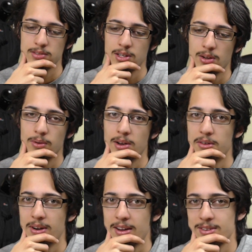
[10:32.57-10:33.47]
you know,
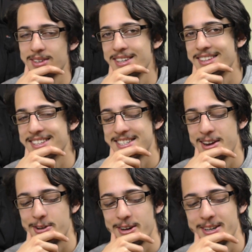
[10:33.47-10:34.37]
around this
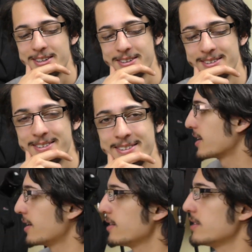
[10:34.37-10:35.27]
area. I
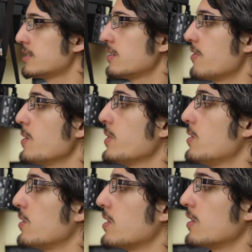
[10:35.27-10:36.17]
kind of disagree with
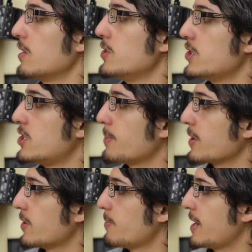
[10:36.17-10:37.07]
your conclusion.
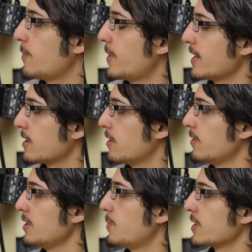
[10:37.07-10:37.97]
Jumping on the bandwagon
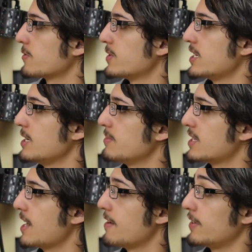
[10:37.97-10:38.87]
only works for teams
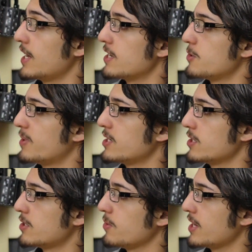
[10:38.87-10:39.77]
that have large
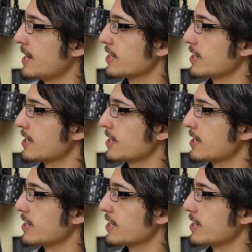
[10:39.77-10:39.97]
budgets who can